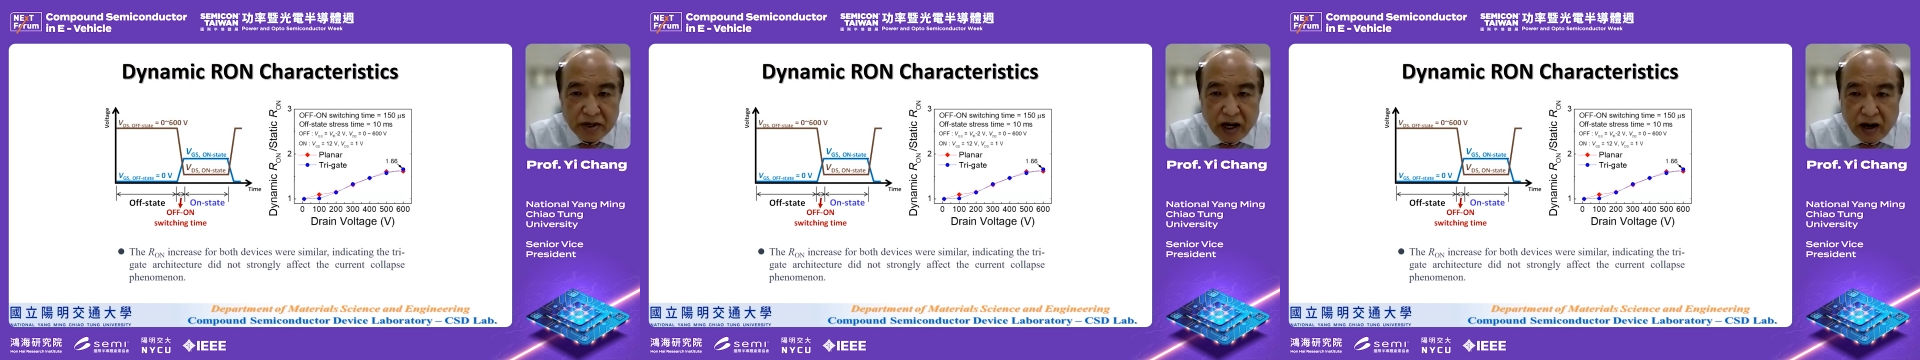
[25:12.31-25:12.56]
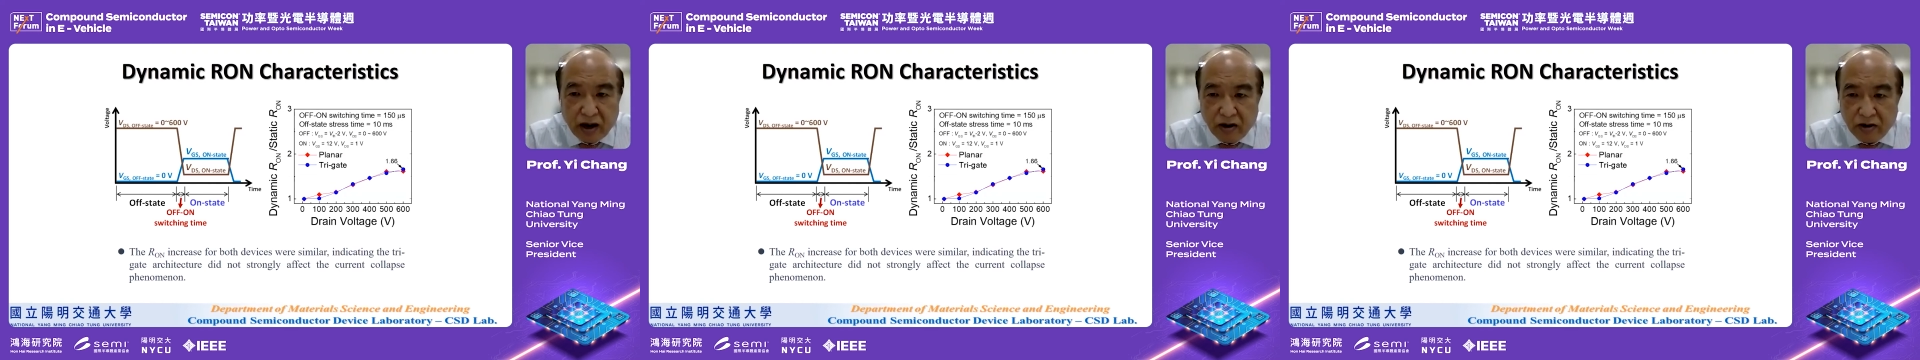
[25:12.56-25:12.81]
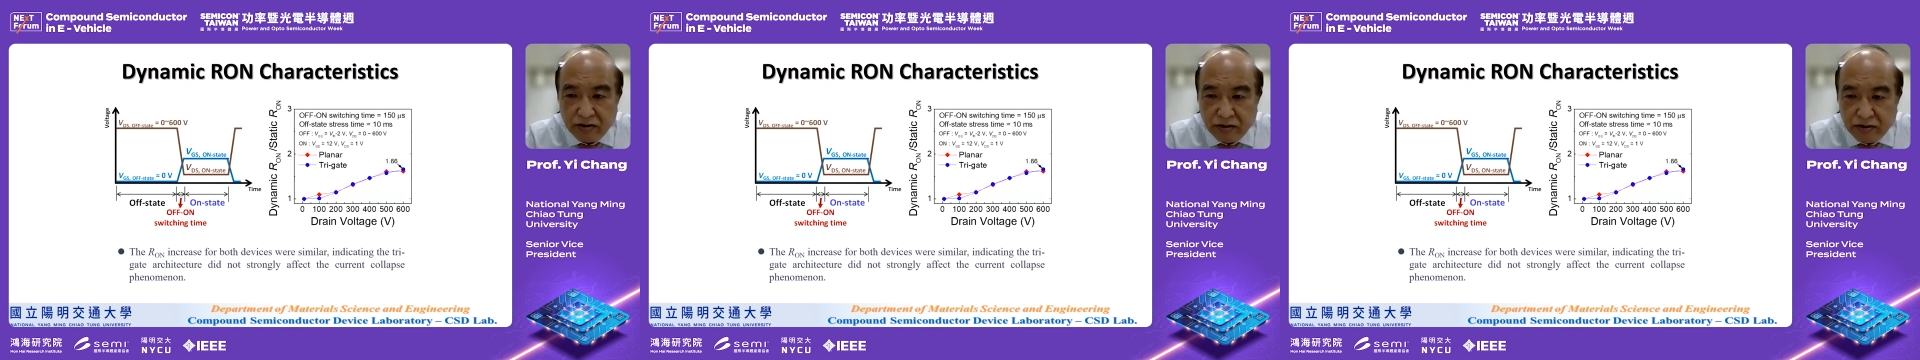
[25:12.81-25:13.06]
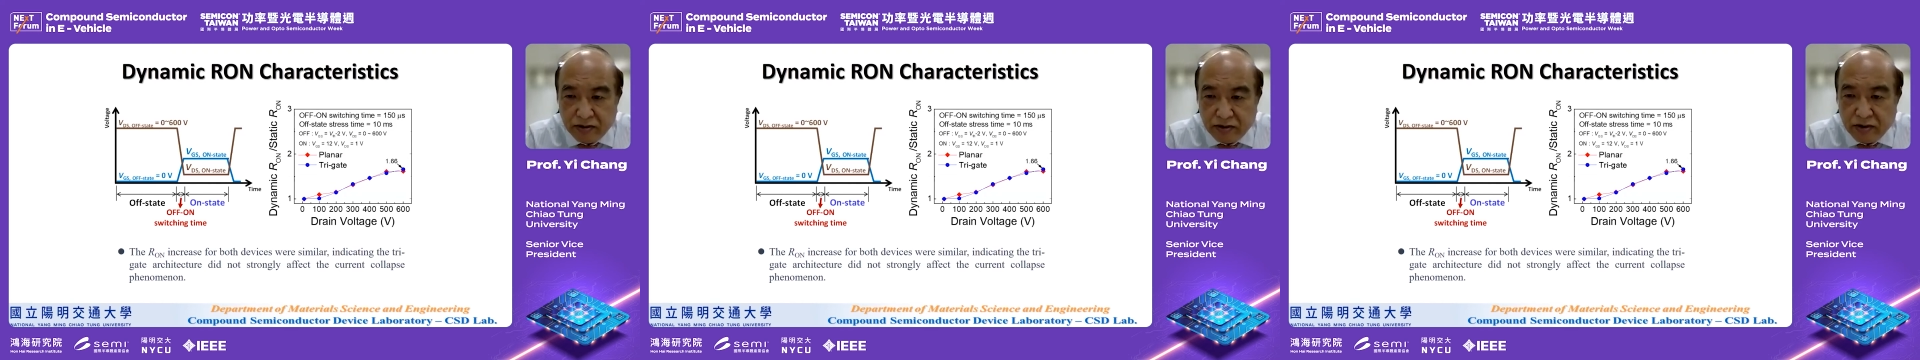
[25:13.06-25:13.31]
our own
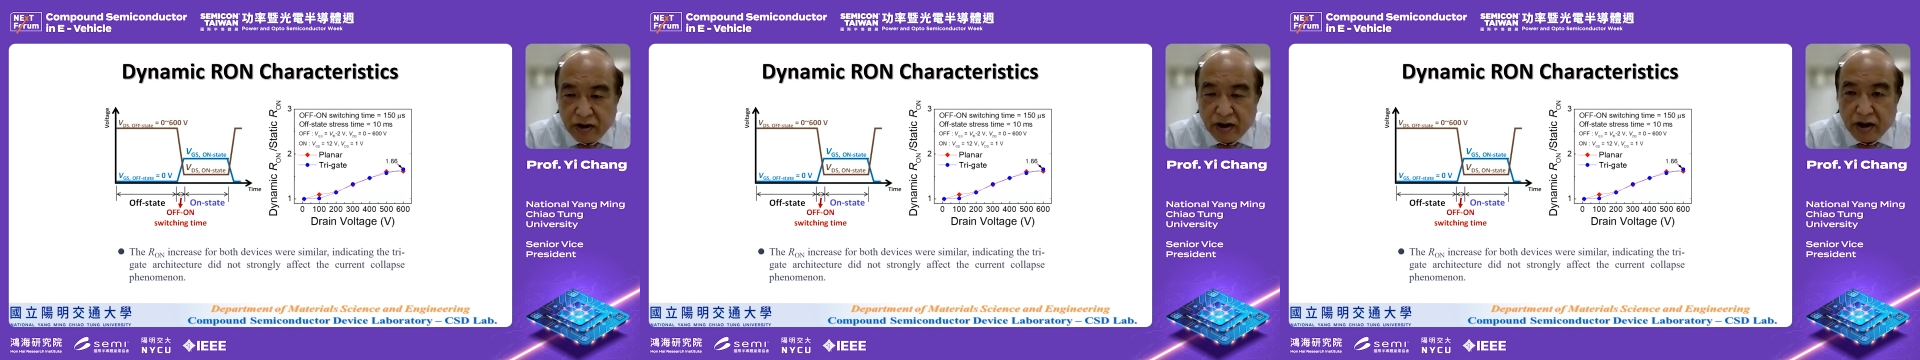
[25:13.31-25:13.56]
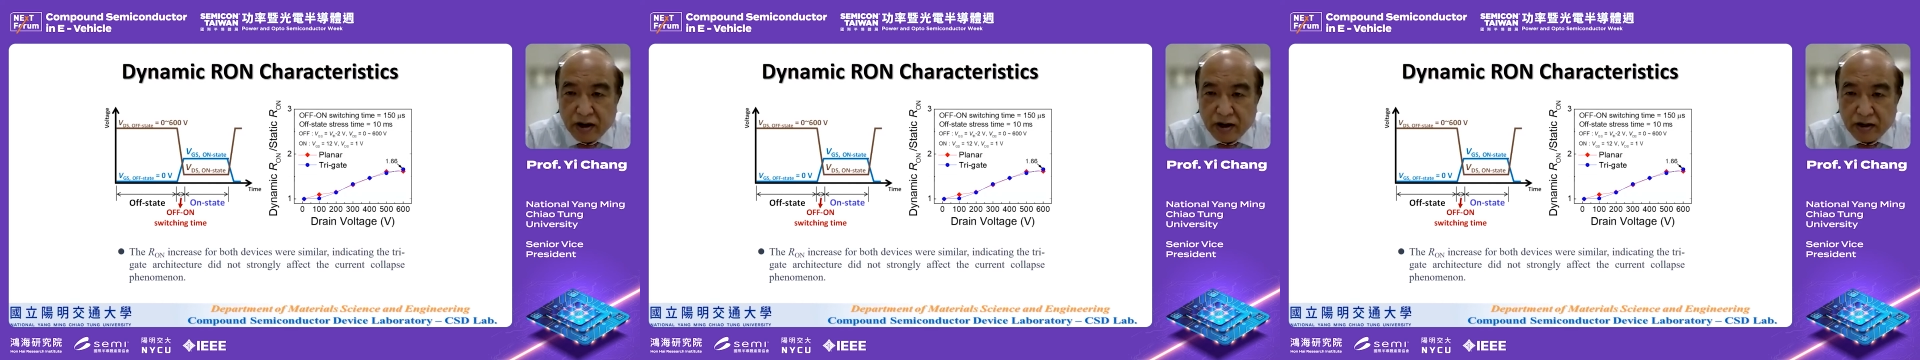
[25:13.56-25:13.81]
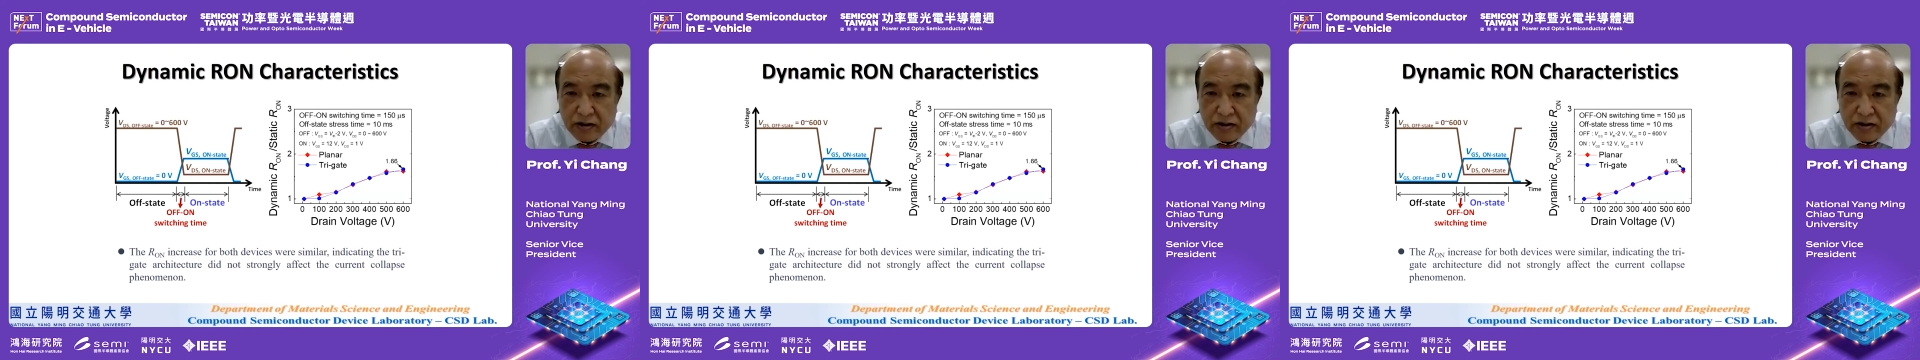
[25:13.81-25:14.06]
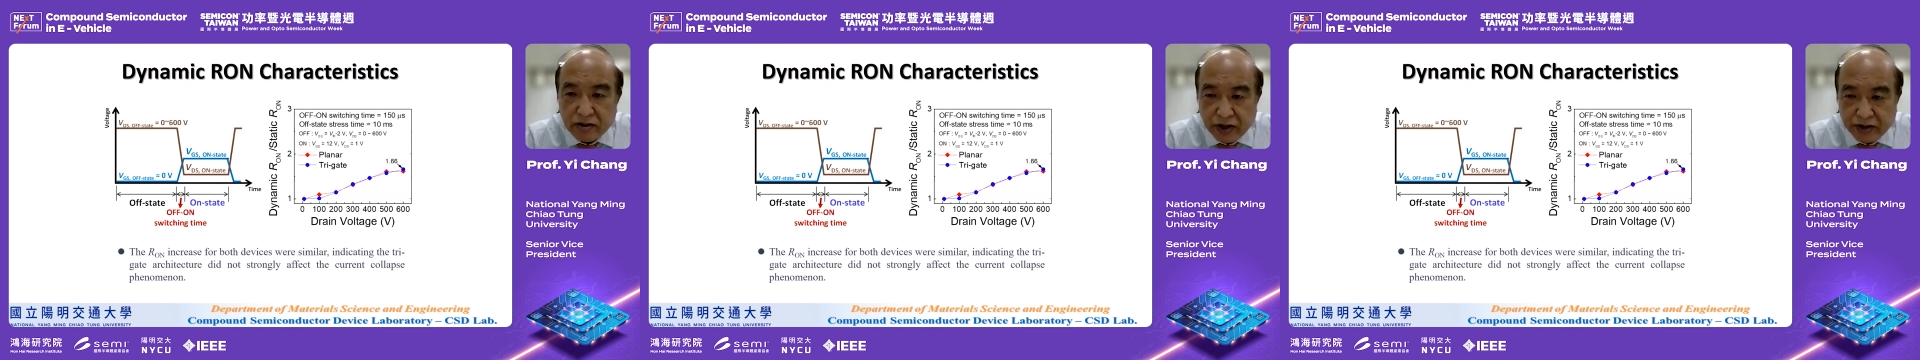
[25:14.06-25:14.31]

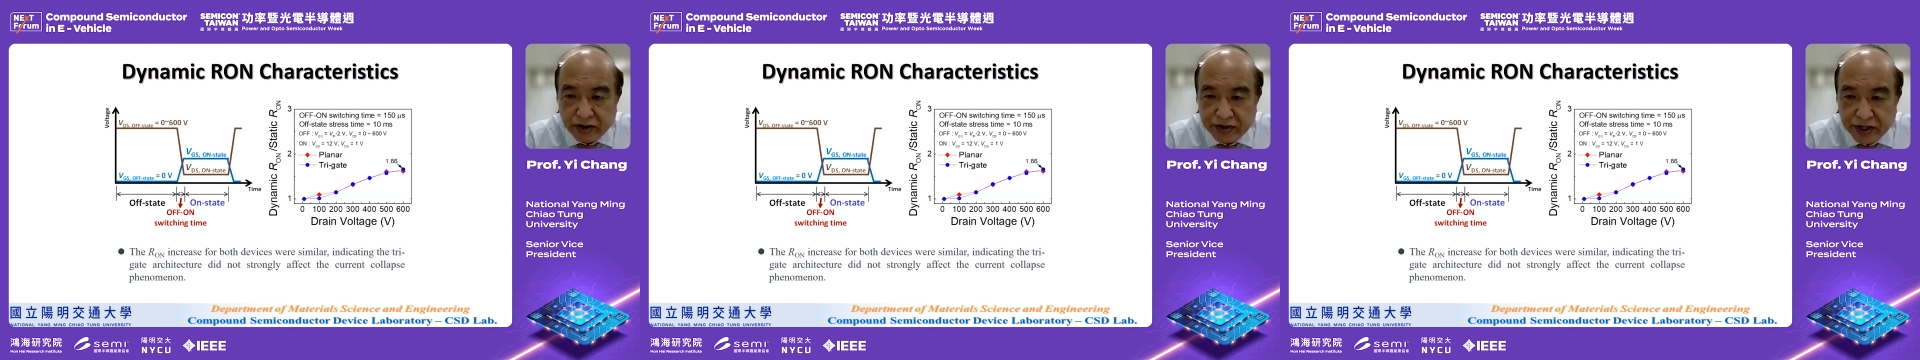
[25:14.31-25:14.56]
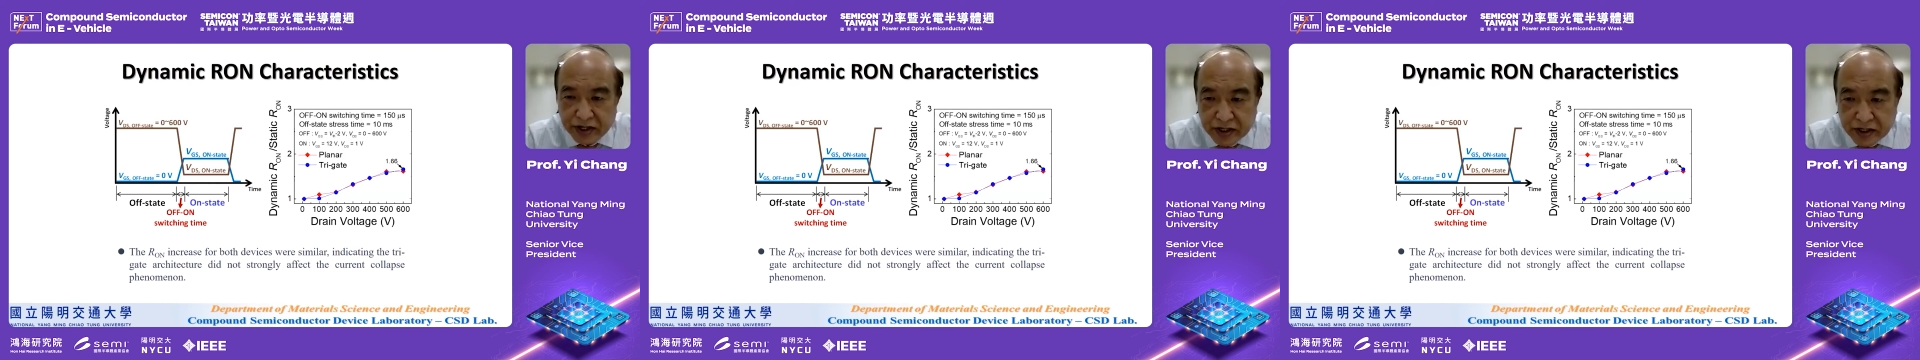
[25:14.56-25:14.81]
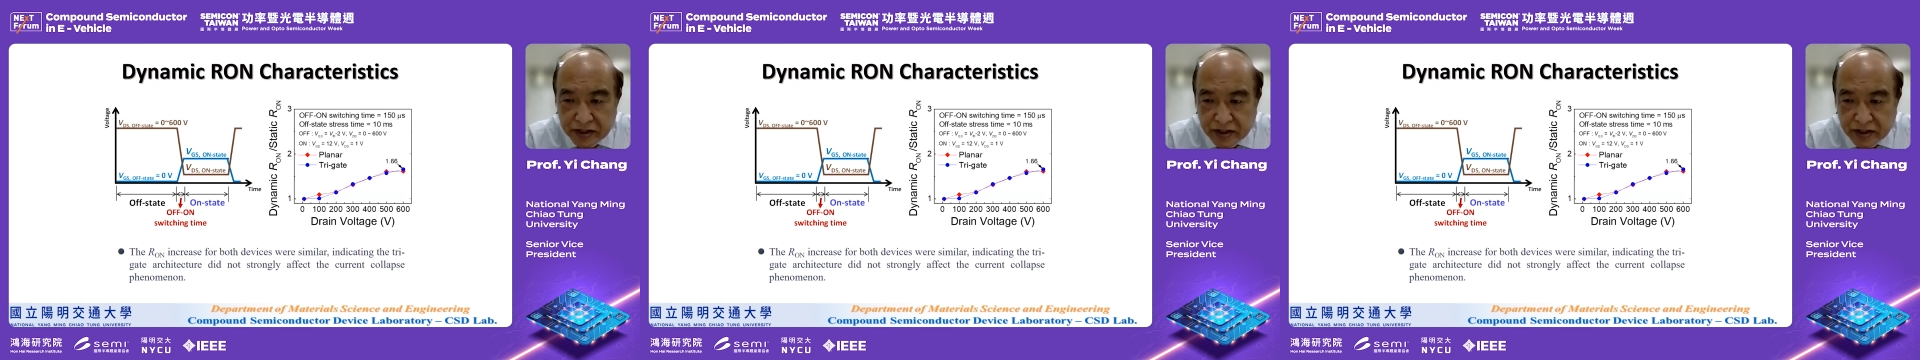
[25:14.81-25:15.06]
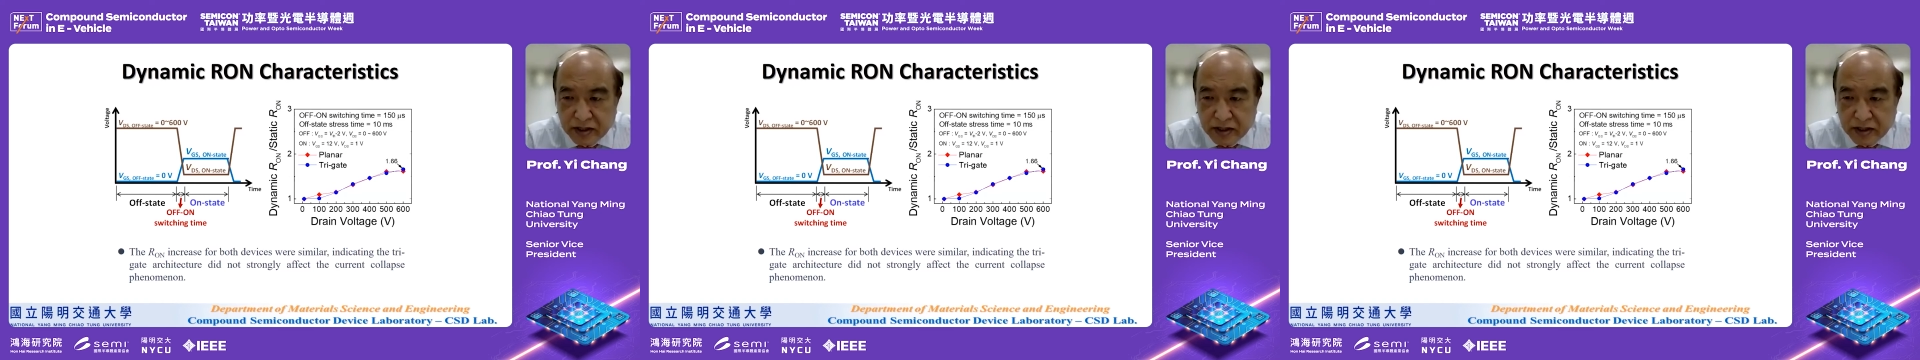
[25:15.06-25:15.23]
characteristics.